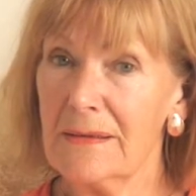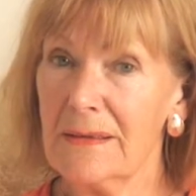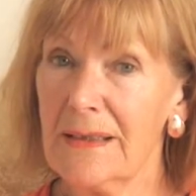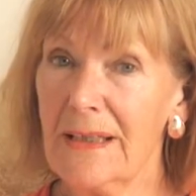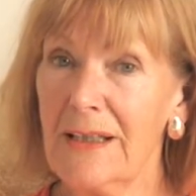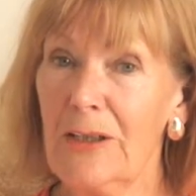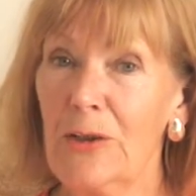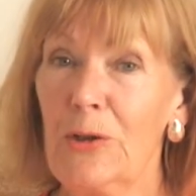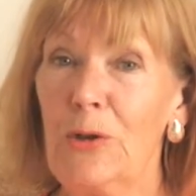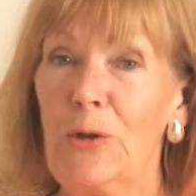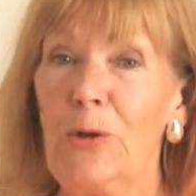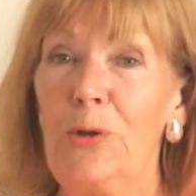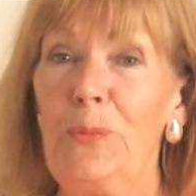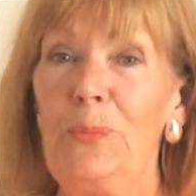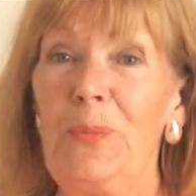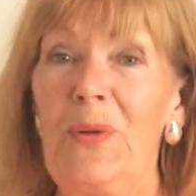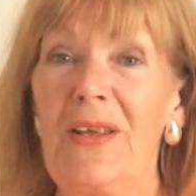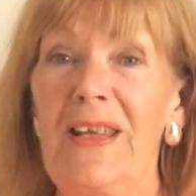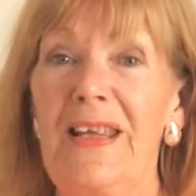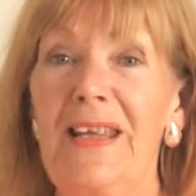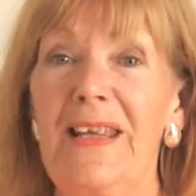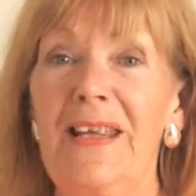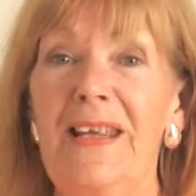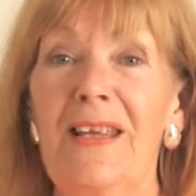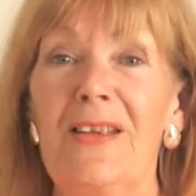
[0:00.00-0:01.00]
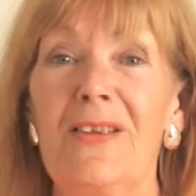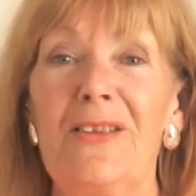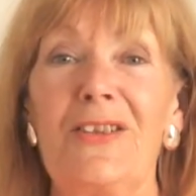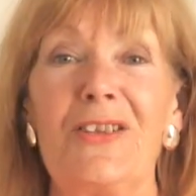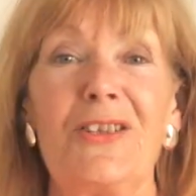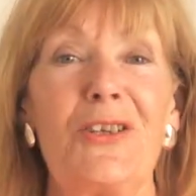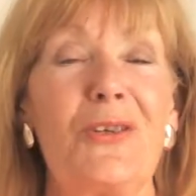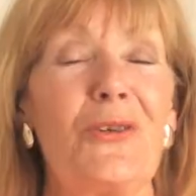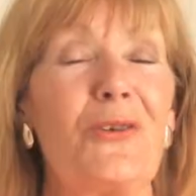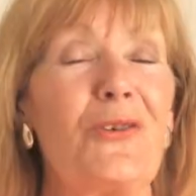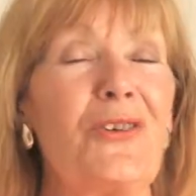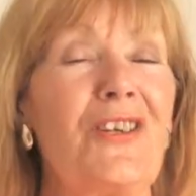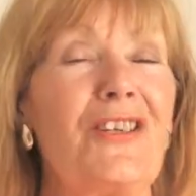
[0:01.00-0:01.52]
It could be
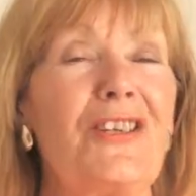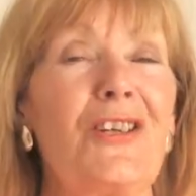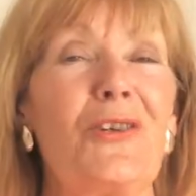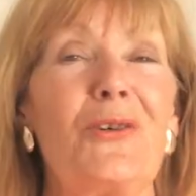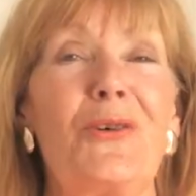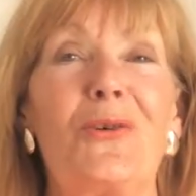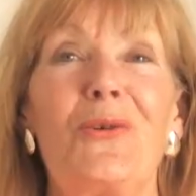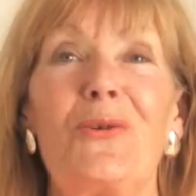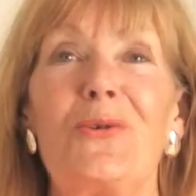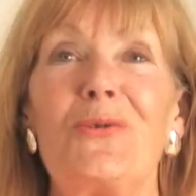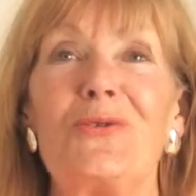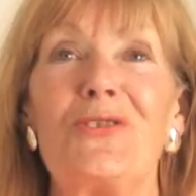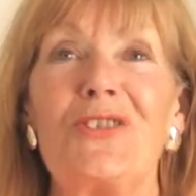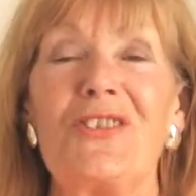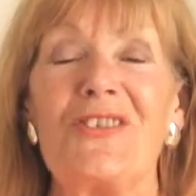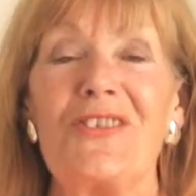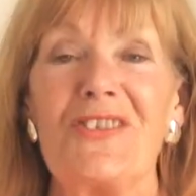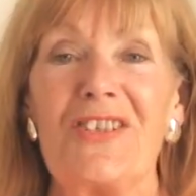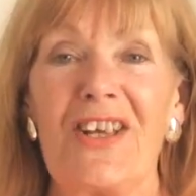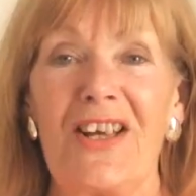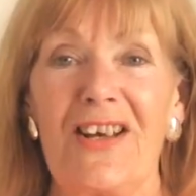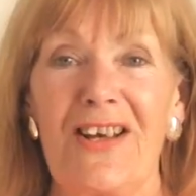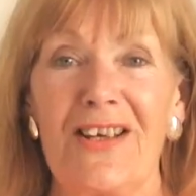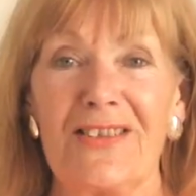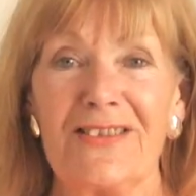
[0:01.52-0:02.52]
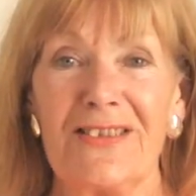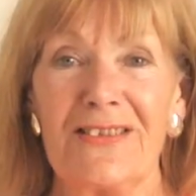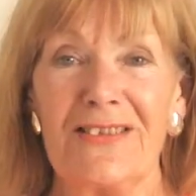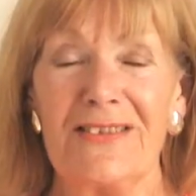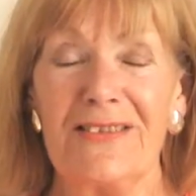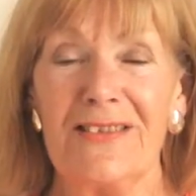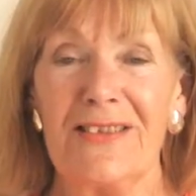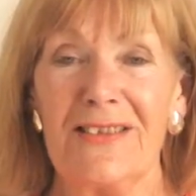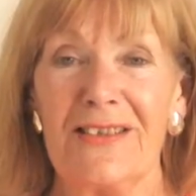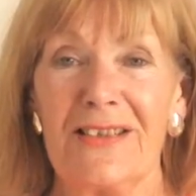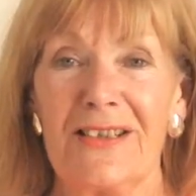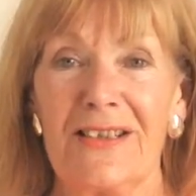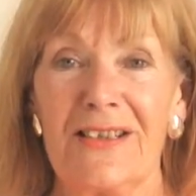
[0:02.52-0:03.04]
that you're in a gorgeous garden